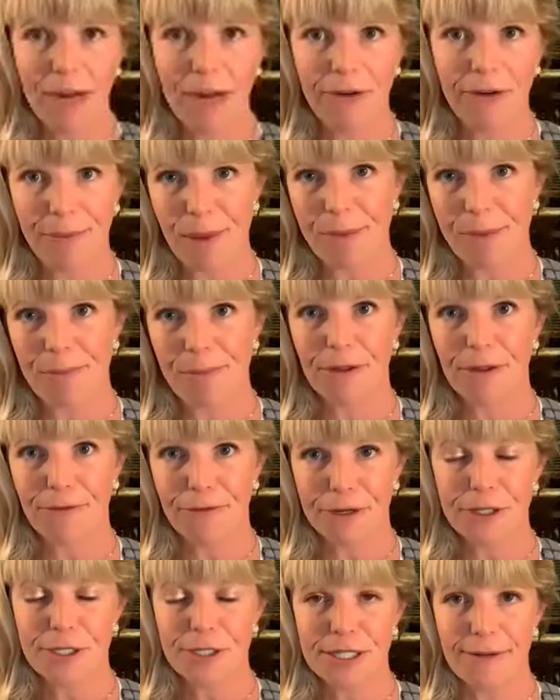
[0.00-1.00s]
remember the
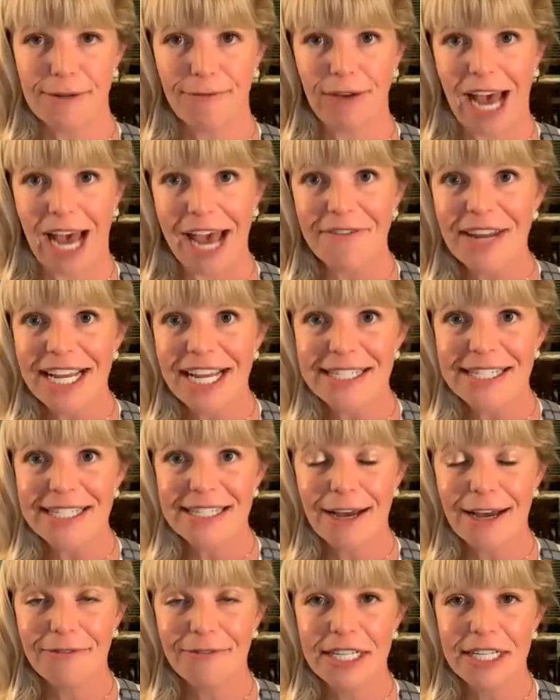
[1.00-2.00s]
first 5 days
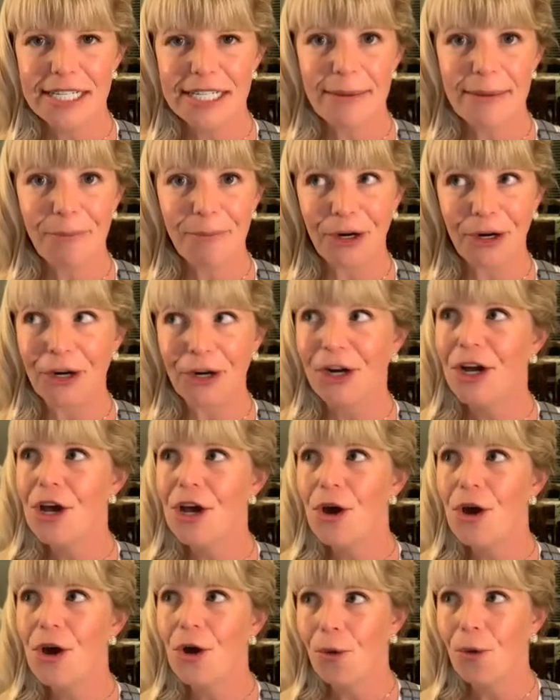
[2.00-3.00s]
of December,
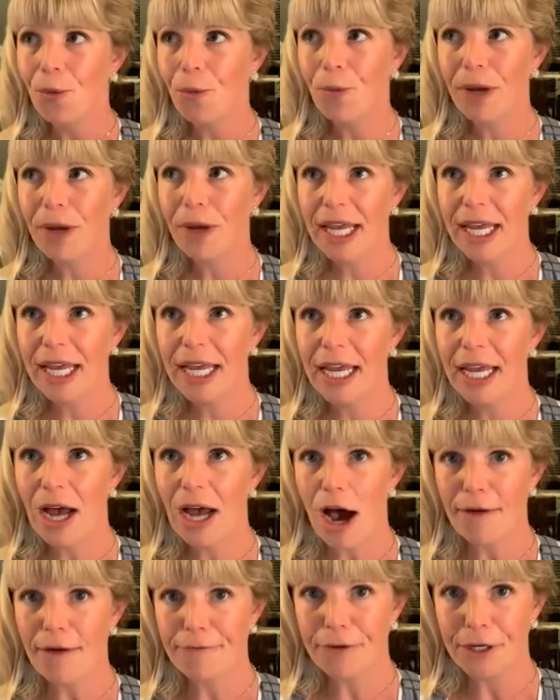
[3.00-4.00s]
we
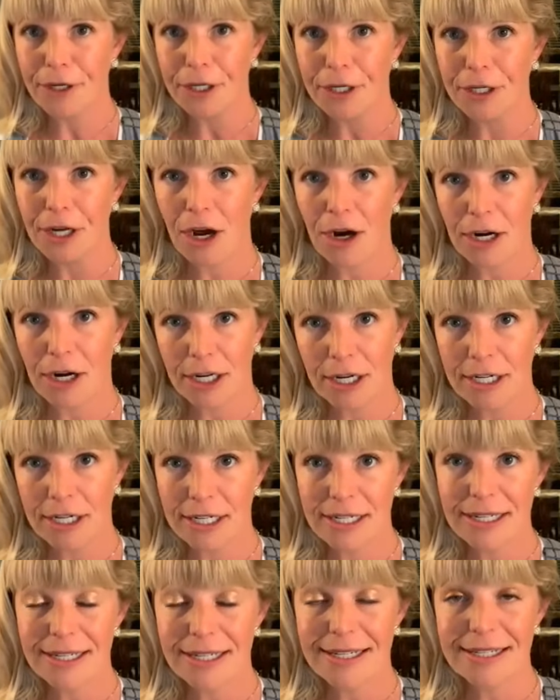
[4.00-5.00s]
offered our
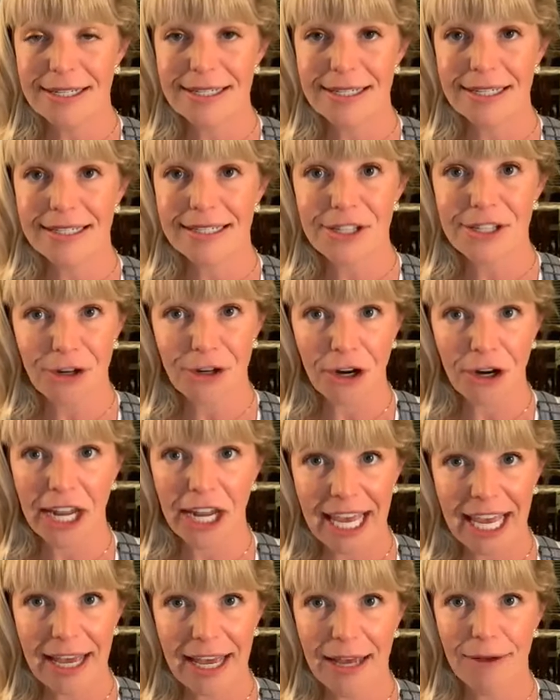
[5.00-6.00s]
starter
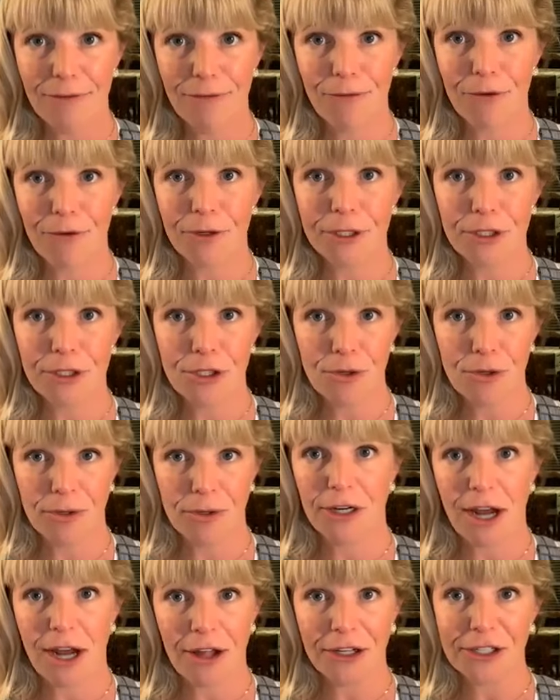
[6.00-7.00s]
kit for
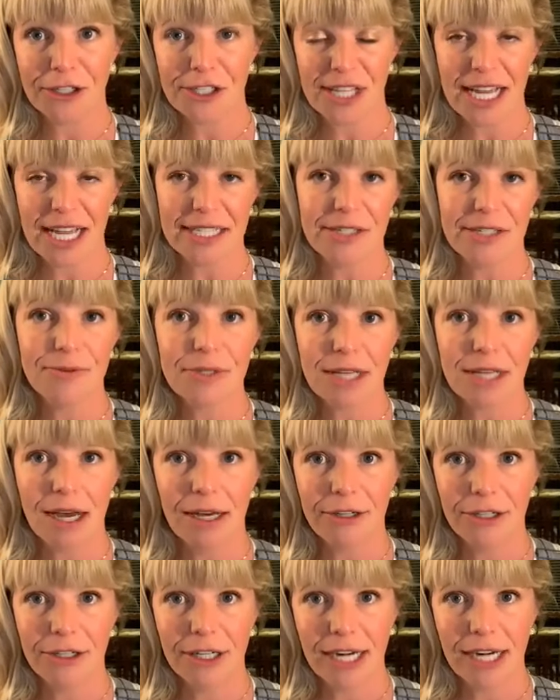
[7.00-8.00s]
$200 less. It was
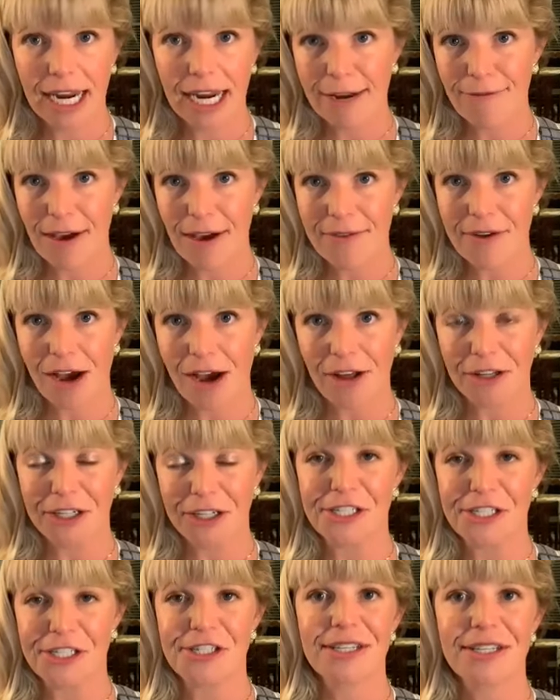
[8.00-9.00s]

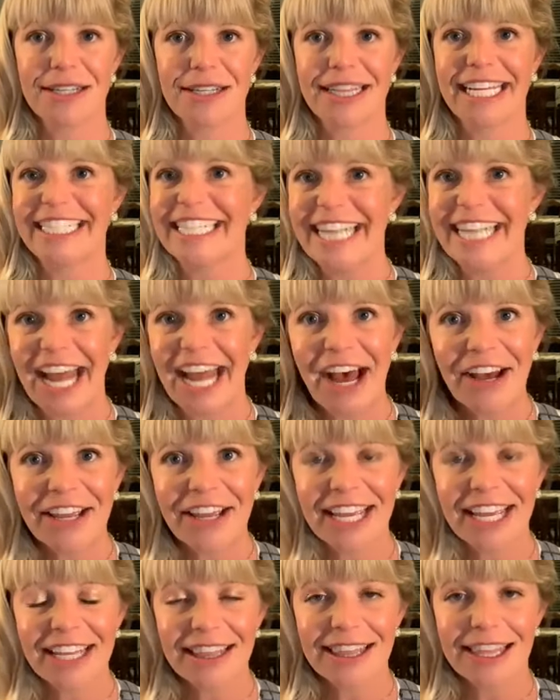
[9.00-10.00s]
$195. They did not
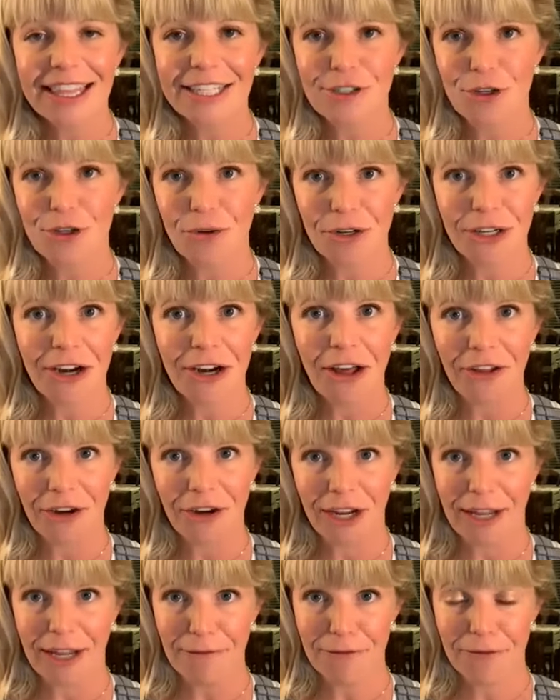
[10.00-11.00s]
get the
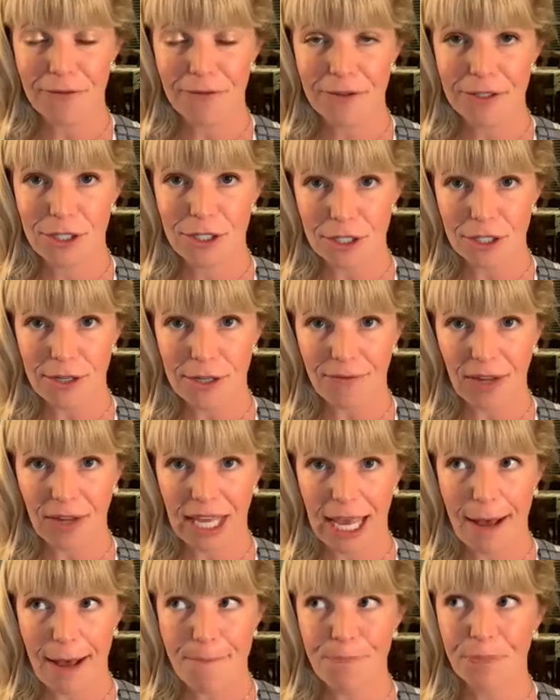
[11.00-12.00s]
$200 gift
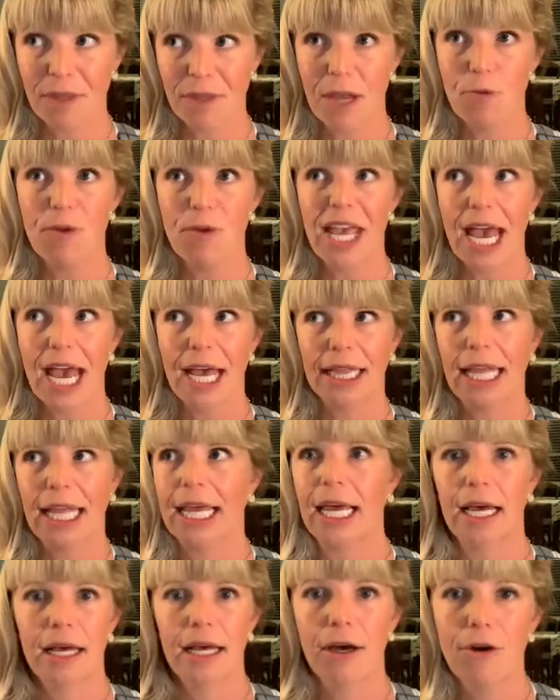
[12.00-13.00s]
certificate. And we had
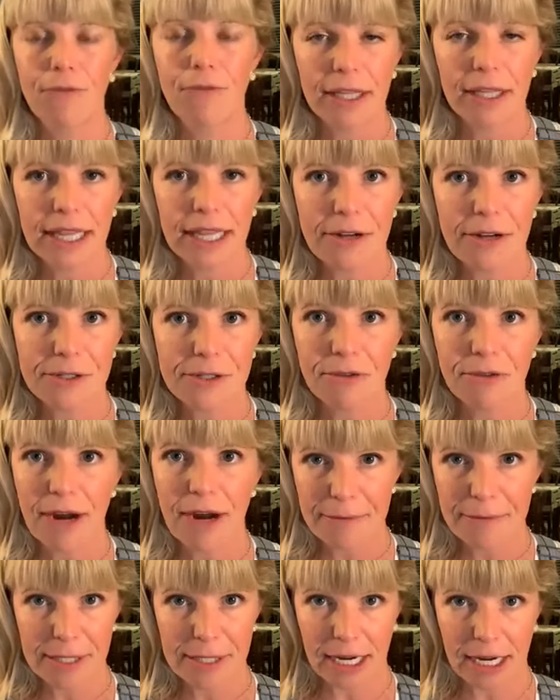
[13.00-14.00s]
like over 1,000
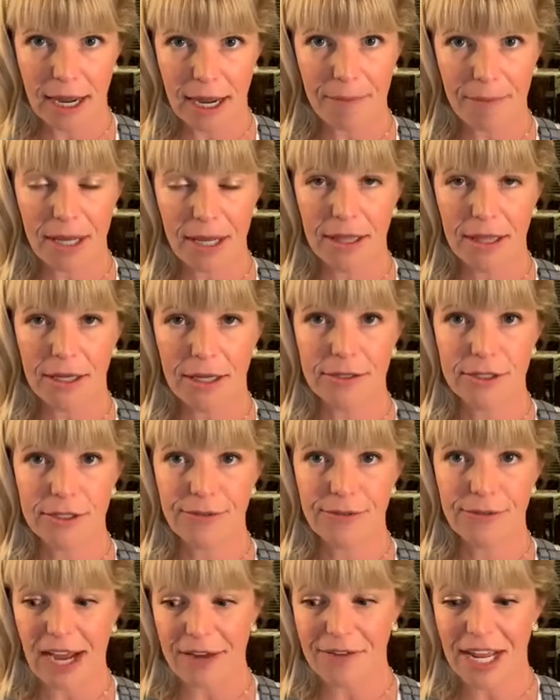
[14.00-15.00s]
reps sign up in those
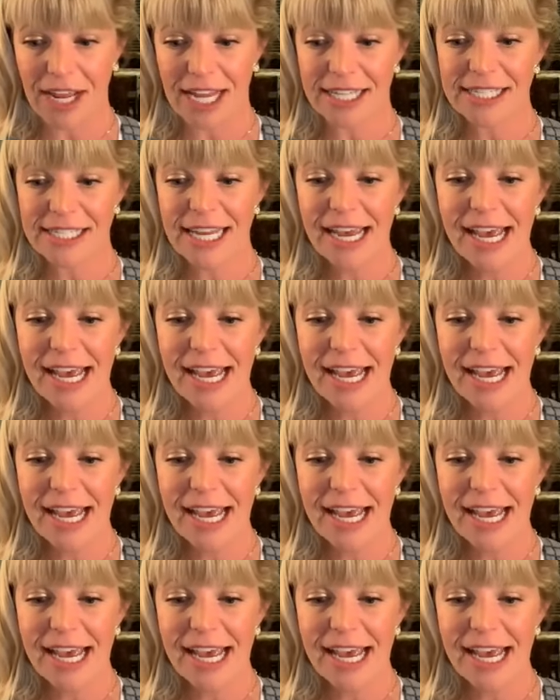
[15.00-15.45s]
5 days.